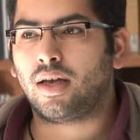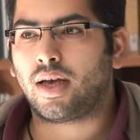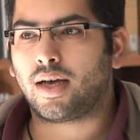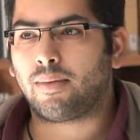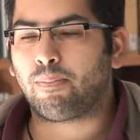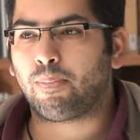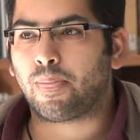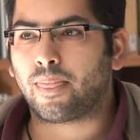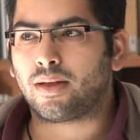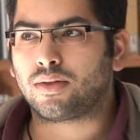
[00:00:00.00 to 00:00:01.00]

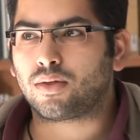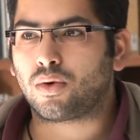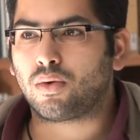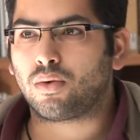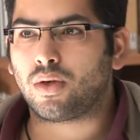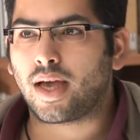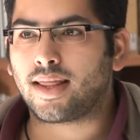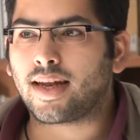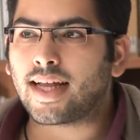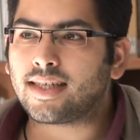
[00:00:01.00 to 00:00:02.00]

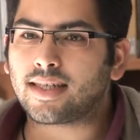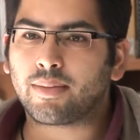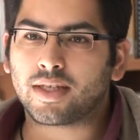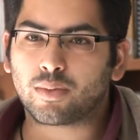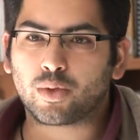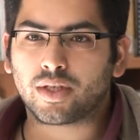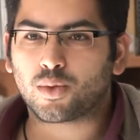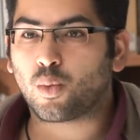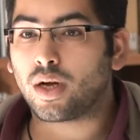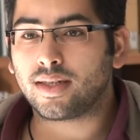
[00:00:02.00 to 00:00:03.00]
that anti-Semitism was
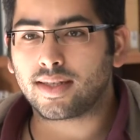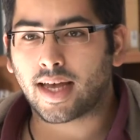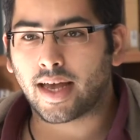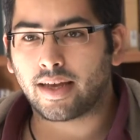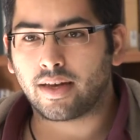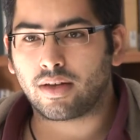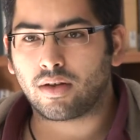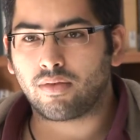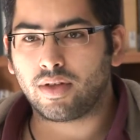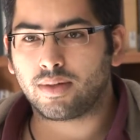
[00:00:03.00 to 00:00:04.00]
just one side
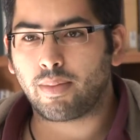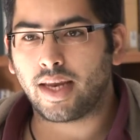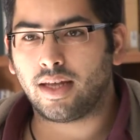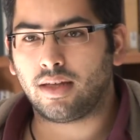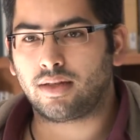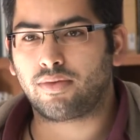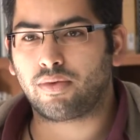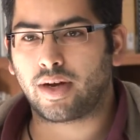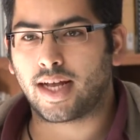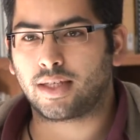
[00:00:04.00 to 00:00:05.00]
of these many
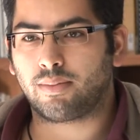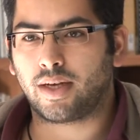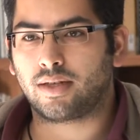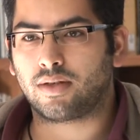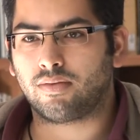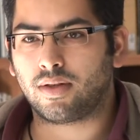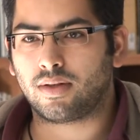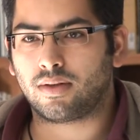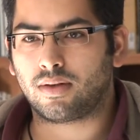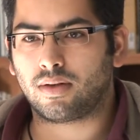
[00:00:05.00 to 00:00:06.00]
different aspects
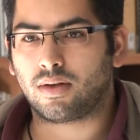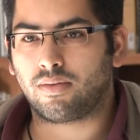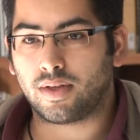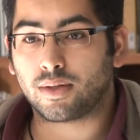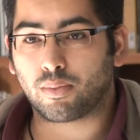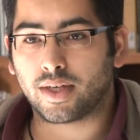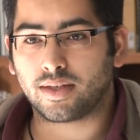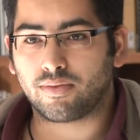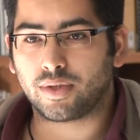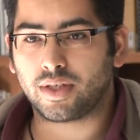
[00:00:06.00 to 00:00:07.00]
of these
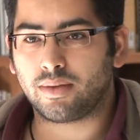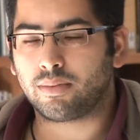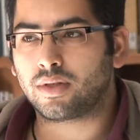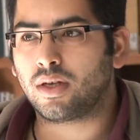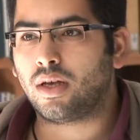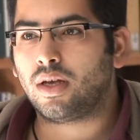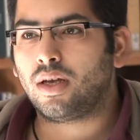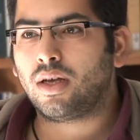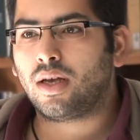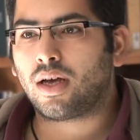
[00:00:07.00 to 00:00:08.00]
oppressive regimes.
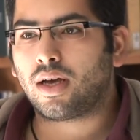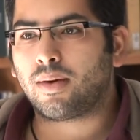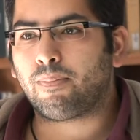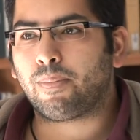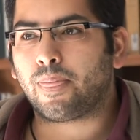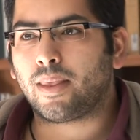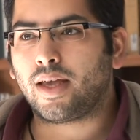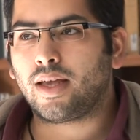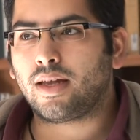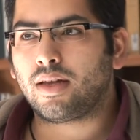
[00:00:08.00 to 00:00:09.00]

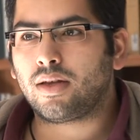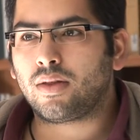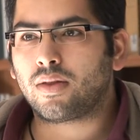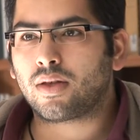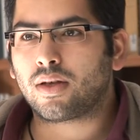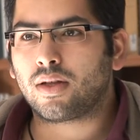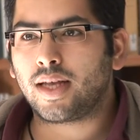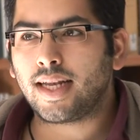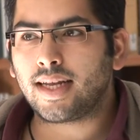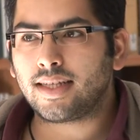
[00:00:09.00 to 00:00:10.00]
In the
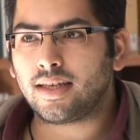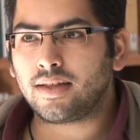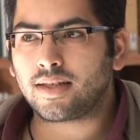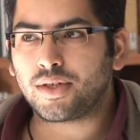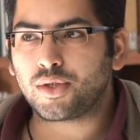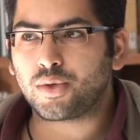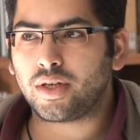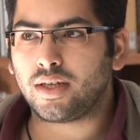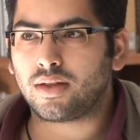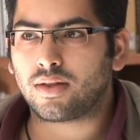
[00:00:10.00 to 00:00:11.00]
late 19th
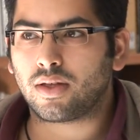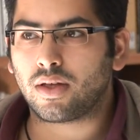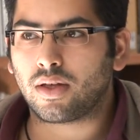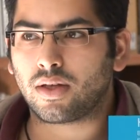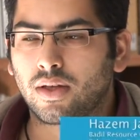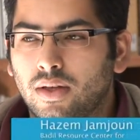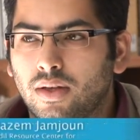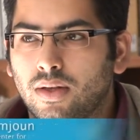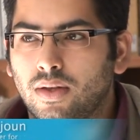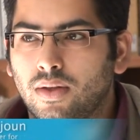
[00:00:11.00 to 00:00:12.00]
century,
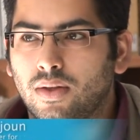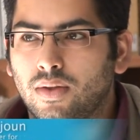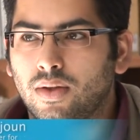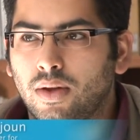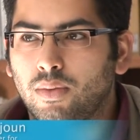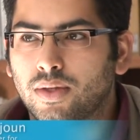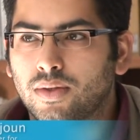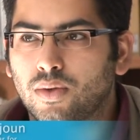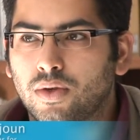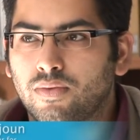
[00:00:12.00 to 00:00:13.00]
it was
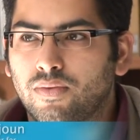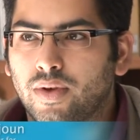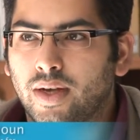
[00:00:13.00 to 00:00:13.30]
sort of